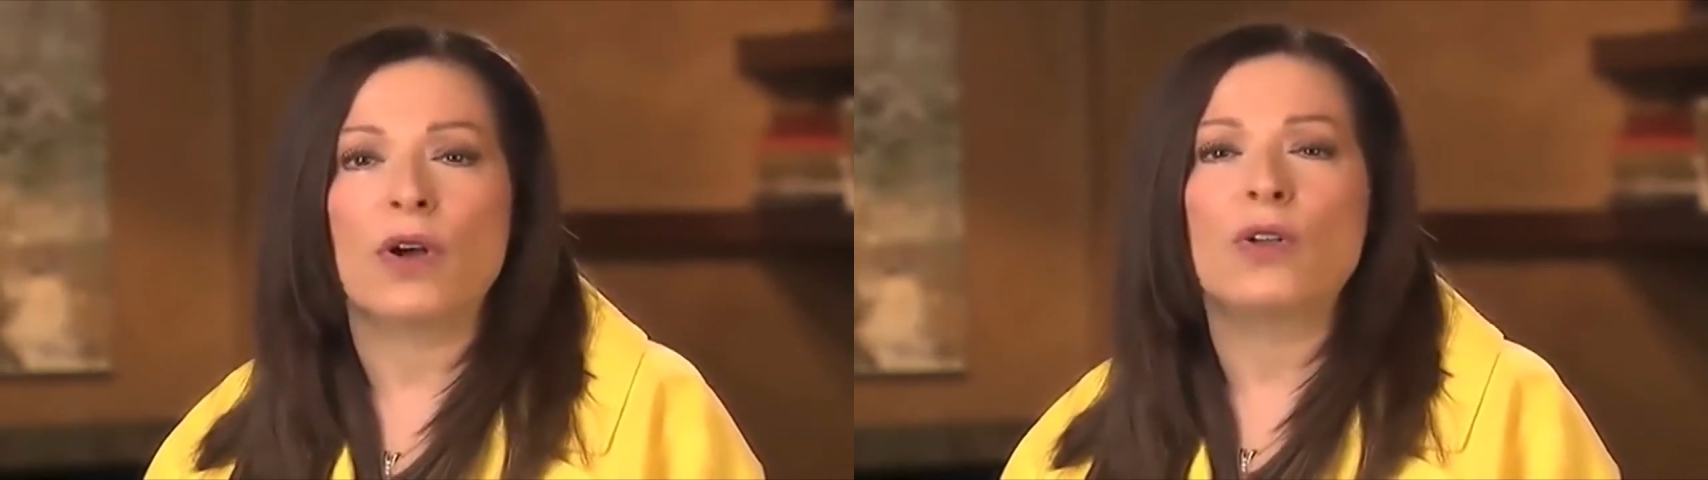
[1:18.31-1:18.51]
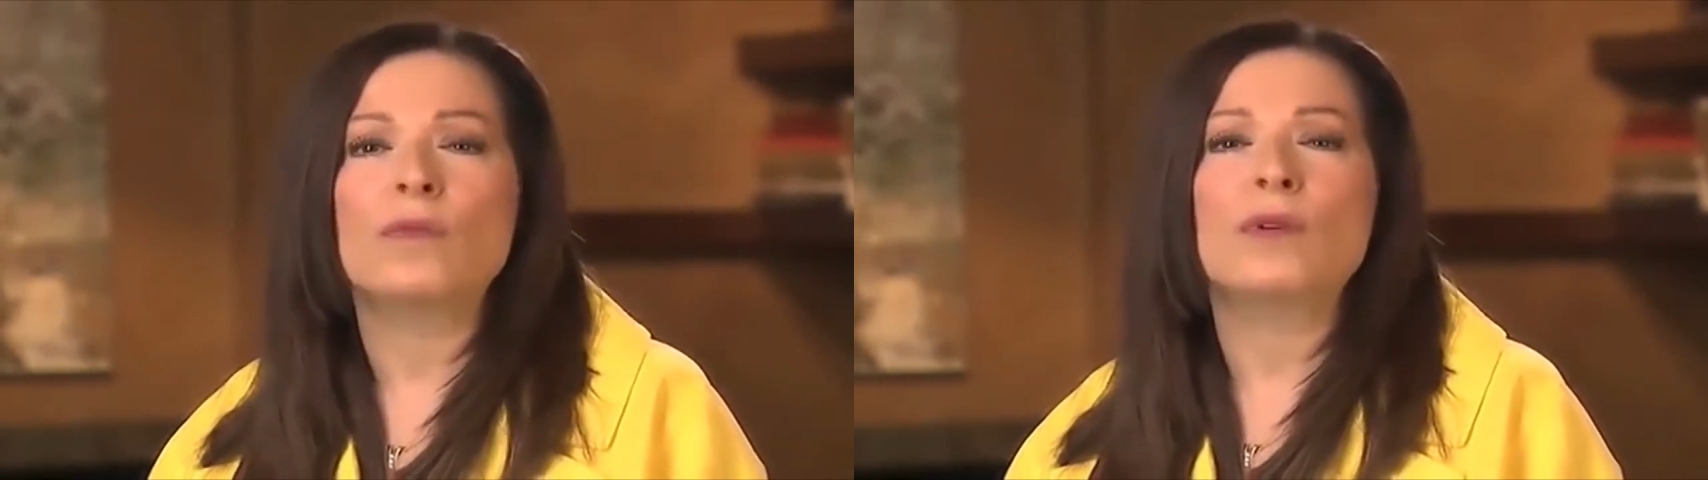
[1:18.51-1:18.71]

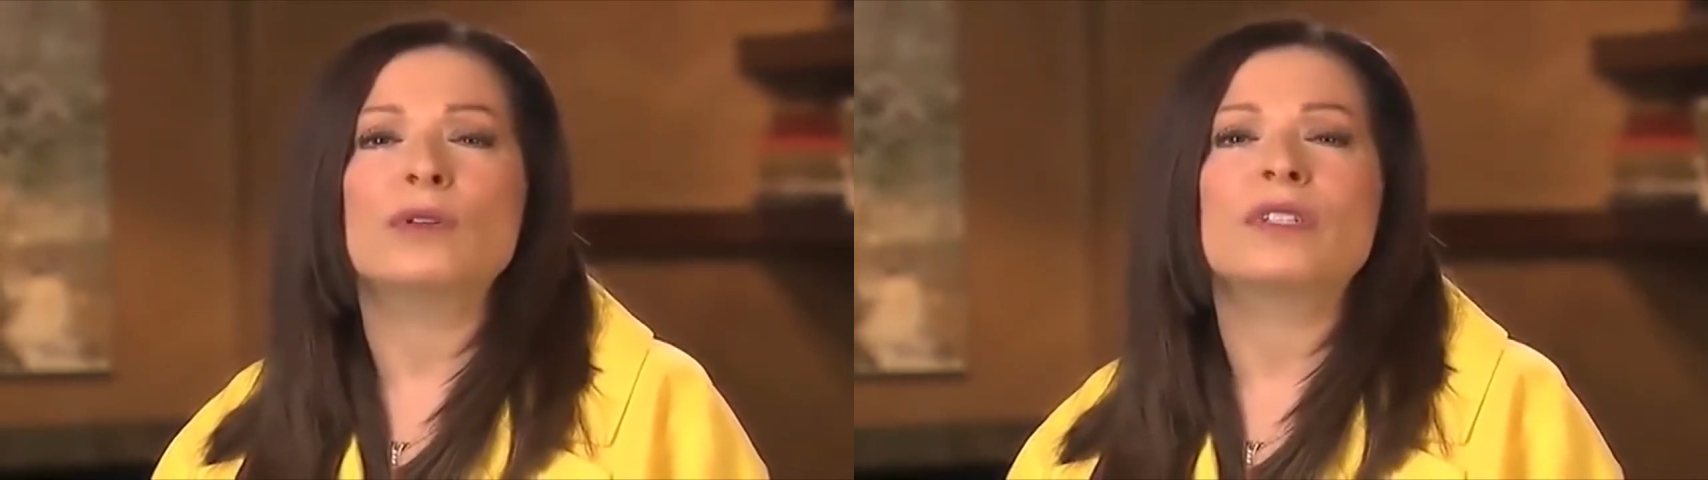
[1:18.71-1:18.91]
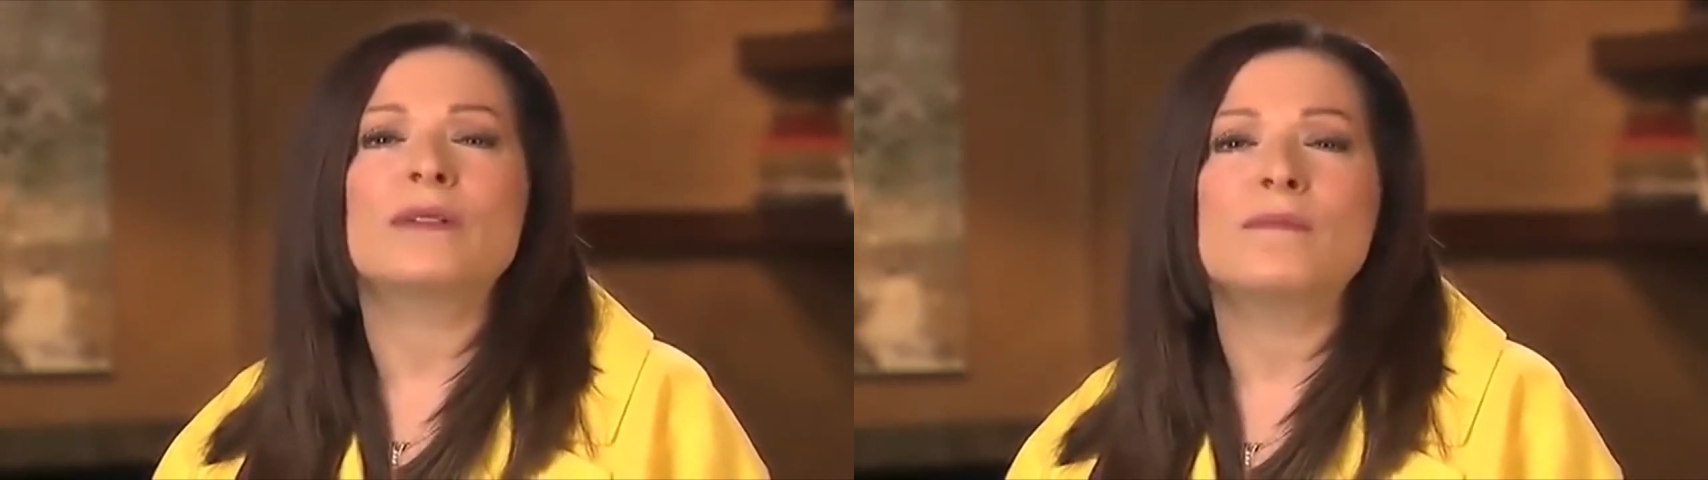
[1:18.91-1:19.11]

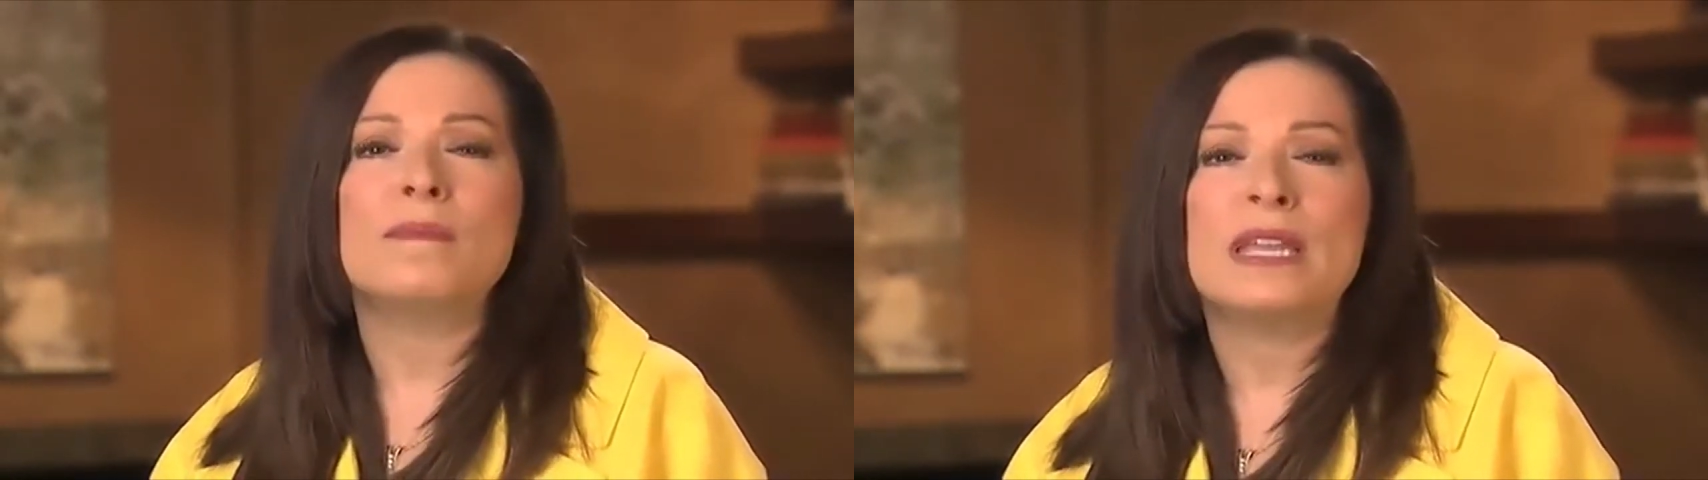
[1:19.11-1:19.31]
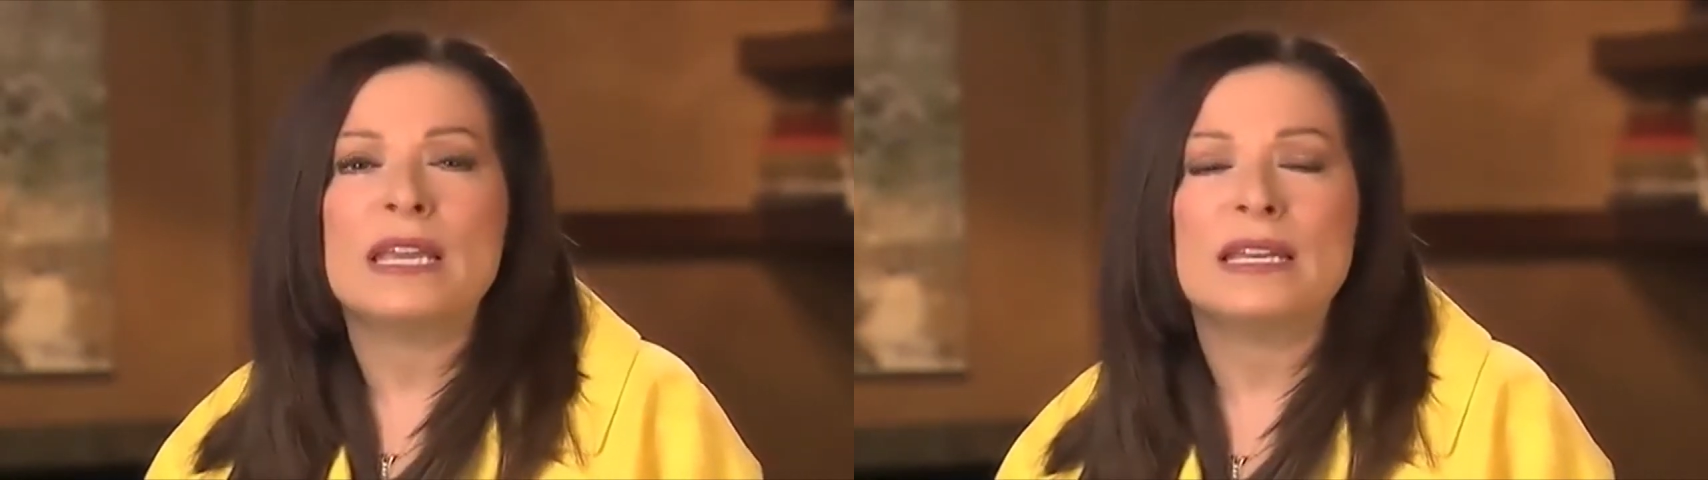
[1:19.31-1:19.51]
almost
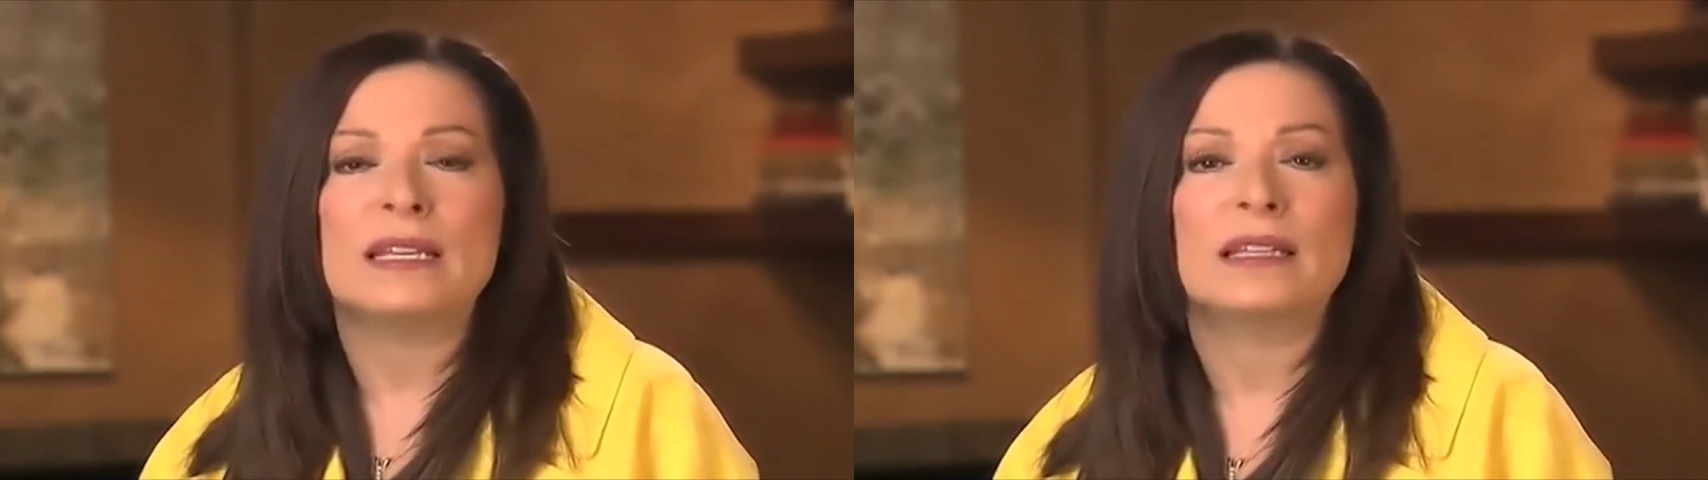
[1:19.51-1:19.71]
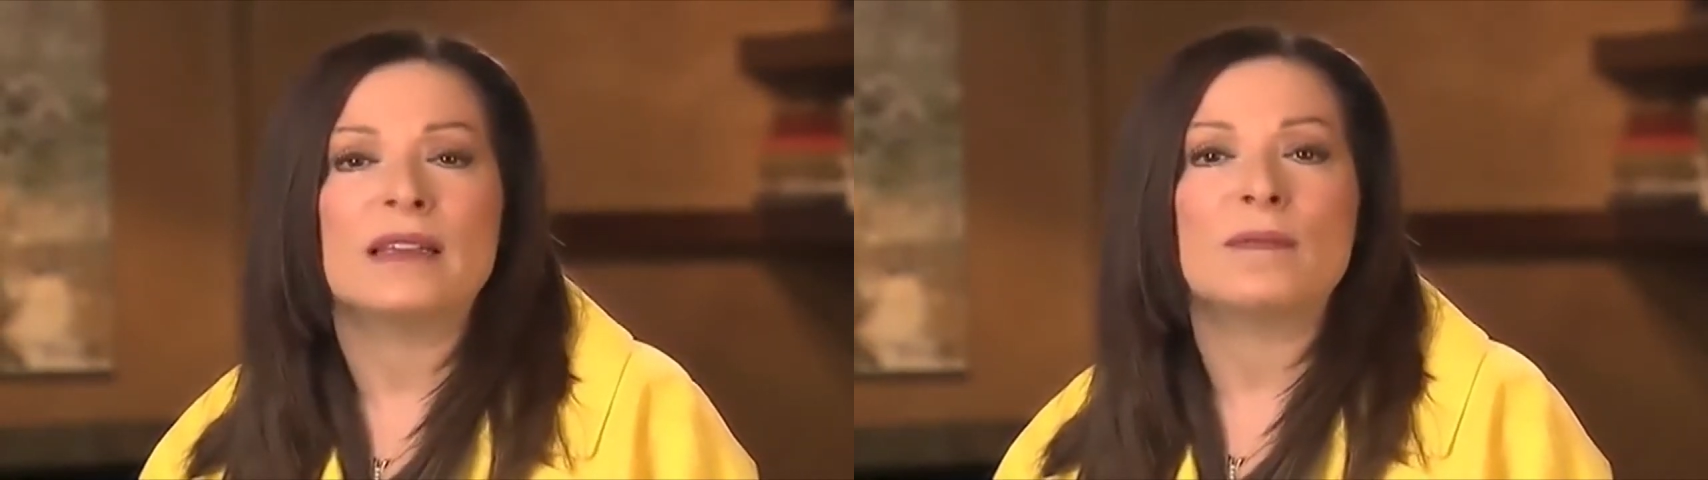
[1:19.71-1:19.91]

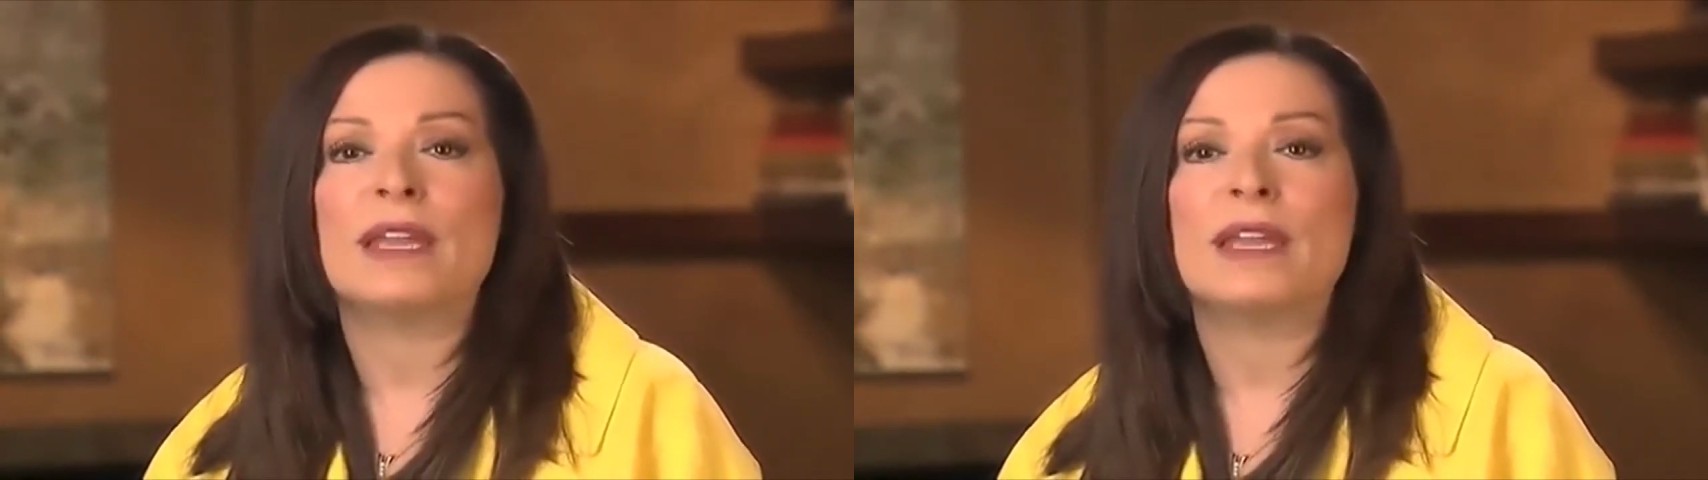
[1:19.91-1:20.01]
immediately